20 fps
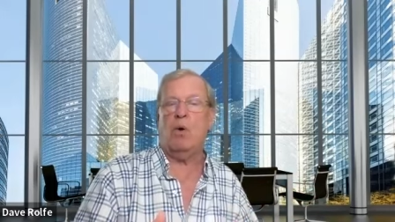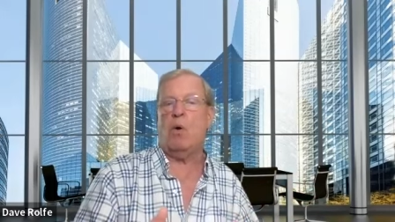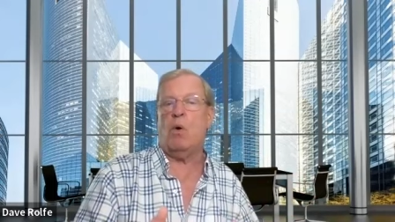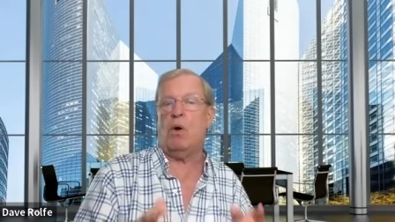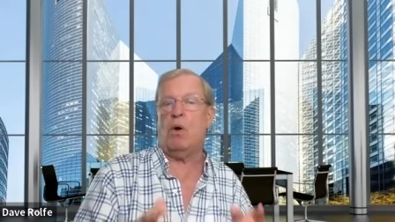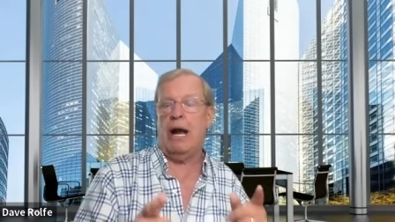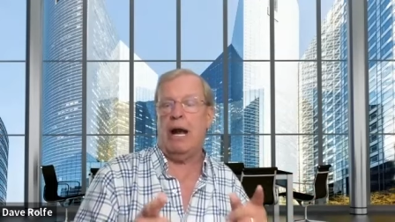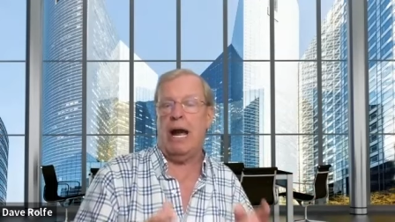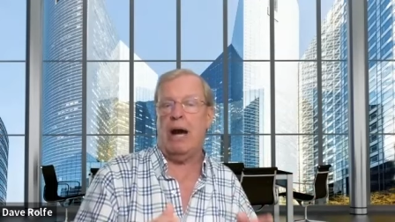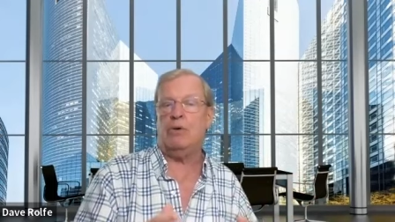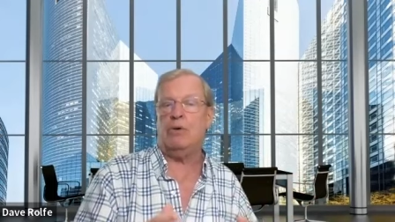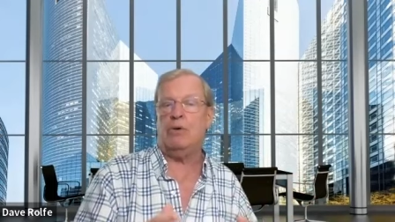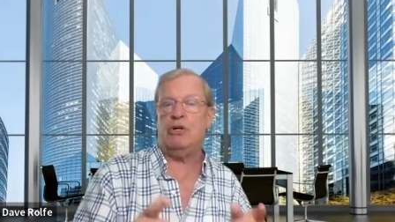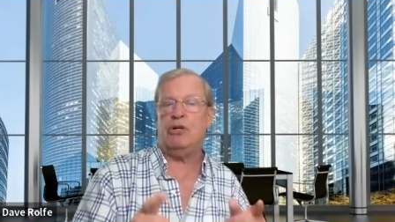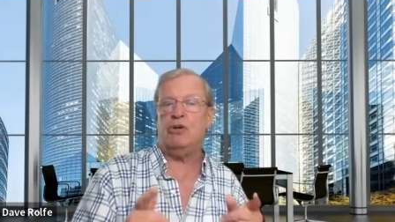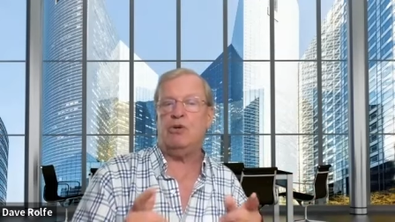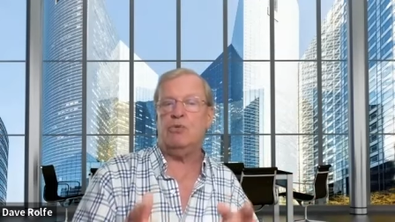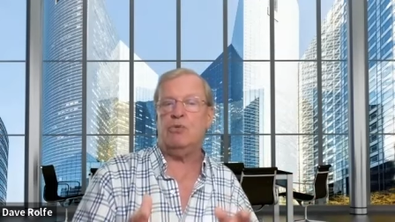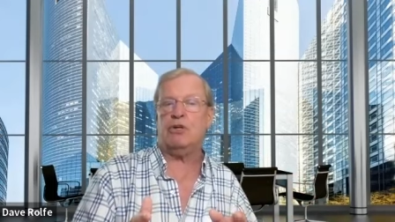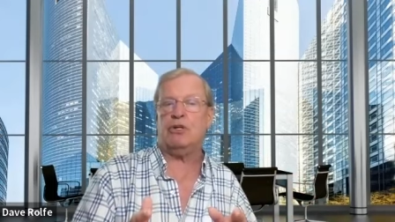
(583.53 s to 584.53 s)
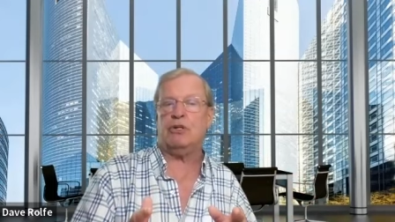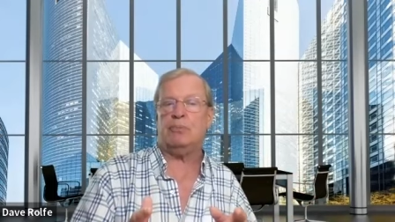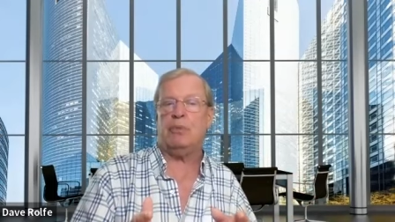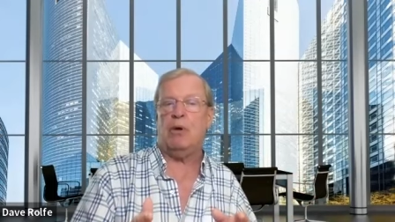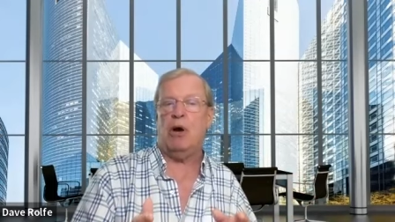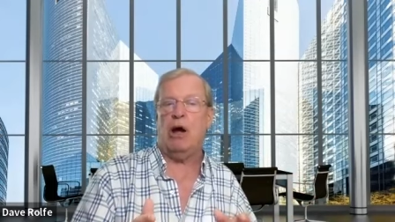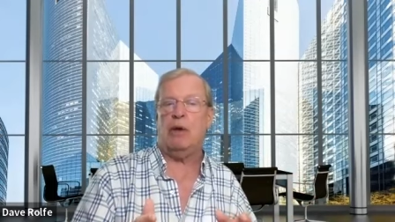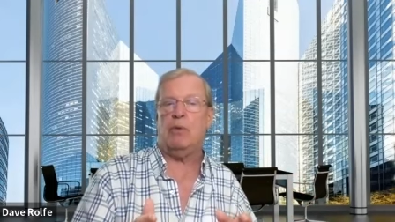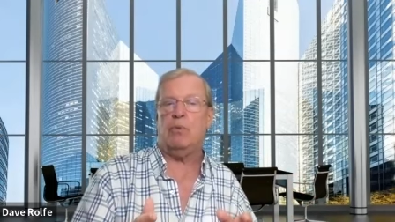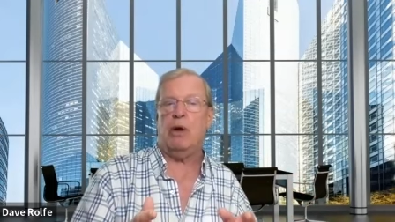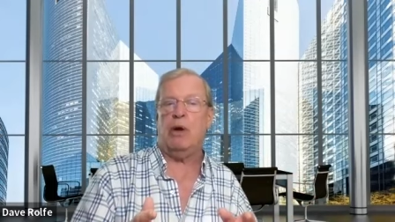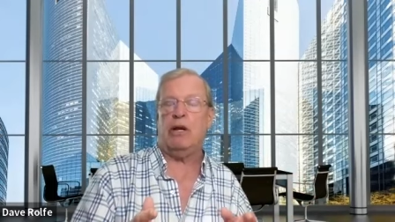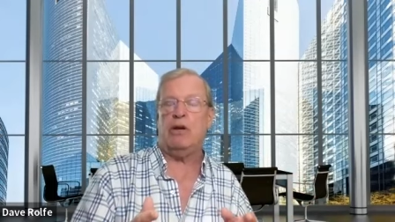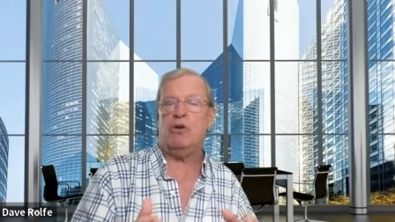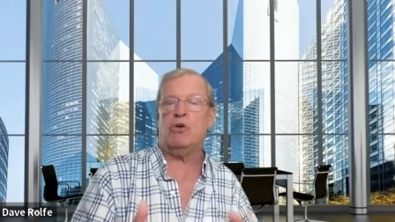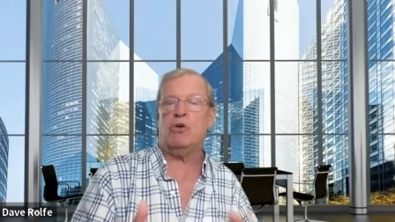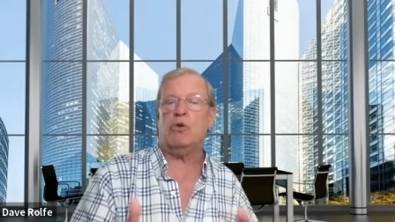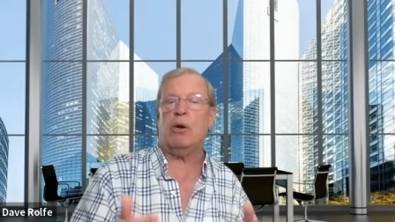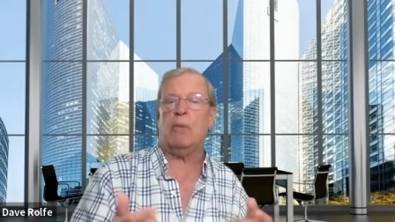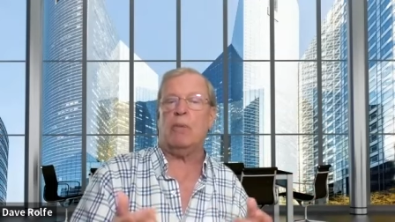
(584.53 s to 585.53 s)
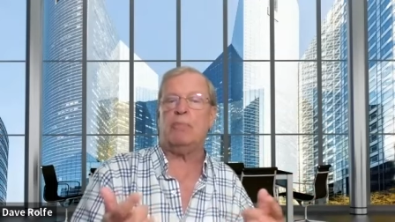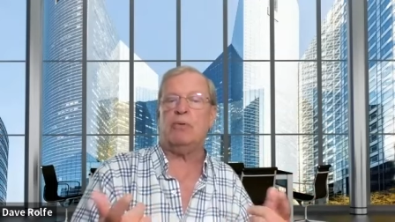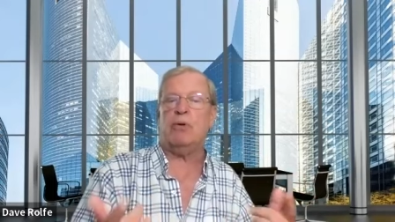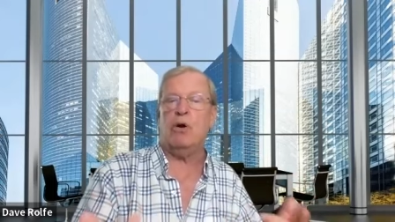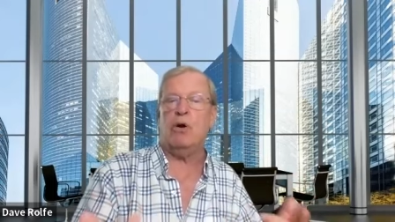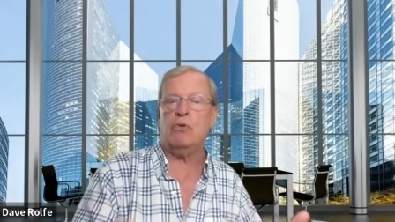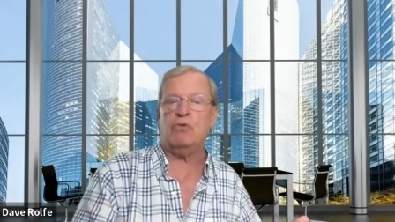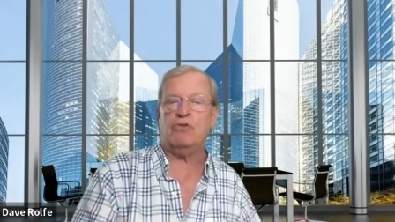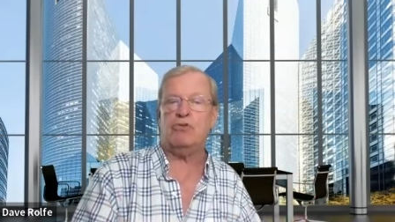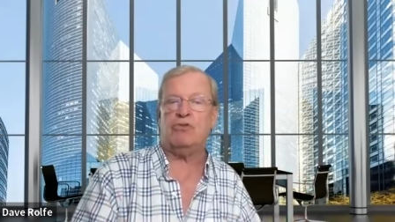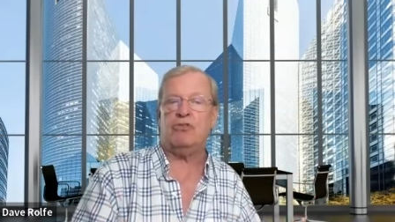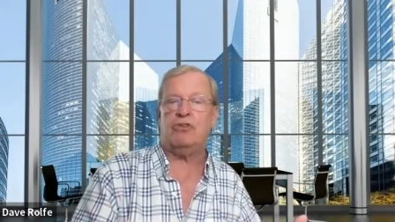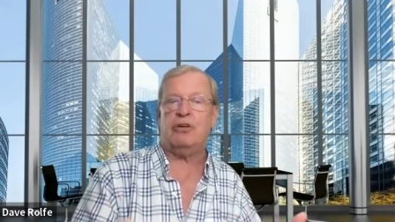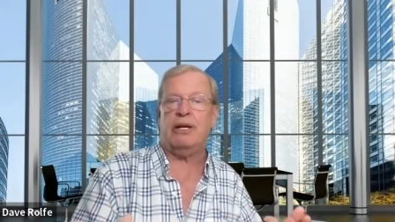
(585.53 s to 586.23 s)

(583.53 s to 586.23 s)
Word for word: Or how do you respond when your approach